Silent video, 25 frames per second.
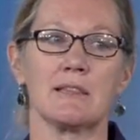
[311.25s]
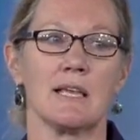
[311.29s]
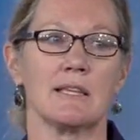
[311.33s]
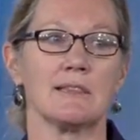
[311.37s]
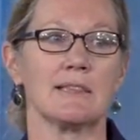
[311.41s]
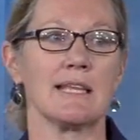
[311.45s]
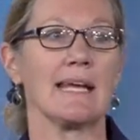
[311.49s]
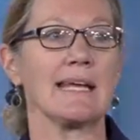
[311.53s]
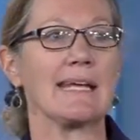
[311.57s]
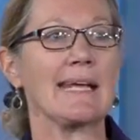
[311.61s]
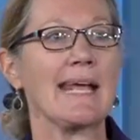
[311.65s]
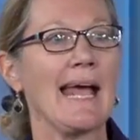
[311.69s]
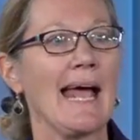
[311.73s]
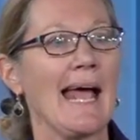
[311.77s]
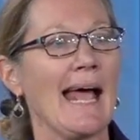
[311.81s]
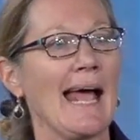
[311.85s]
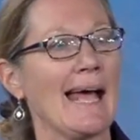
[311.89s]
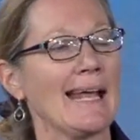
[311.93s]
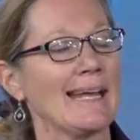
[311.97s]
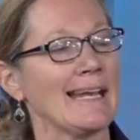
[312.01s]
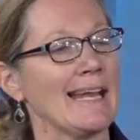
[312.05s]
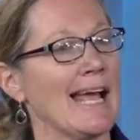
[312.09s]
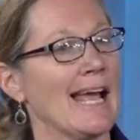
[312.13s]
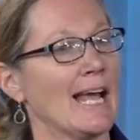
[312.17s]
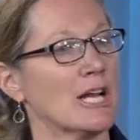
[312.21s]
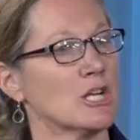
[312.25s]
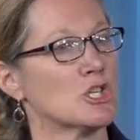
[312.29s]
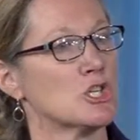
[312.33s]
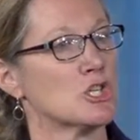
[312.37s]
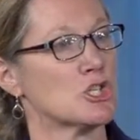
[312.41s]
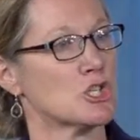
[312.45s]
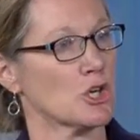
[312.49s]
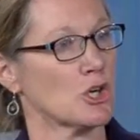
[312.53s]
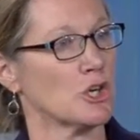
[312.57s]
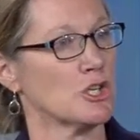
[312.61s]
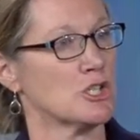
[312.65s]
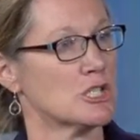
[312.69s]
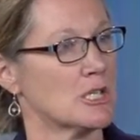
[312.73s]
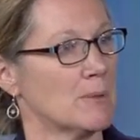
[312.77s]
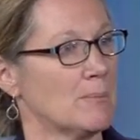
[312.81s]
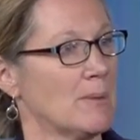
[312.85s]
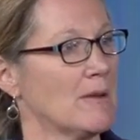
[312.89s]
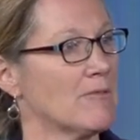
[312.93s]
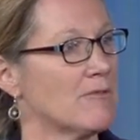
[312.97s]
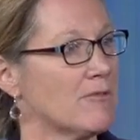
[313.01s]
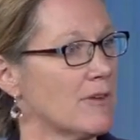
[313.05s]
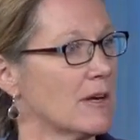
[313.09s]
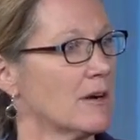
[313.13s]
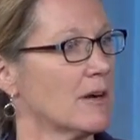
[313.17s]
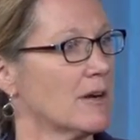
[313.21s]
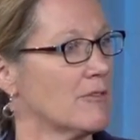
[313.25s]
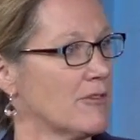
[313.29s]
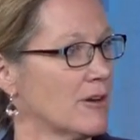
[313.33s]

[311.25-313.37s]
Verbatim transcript: that they can and should to be very,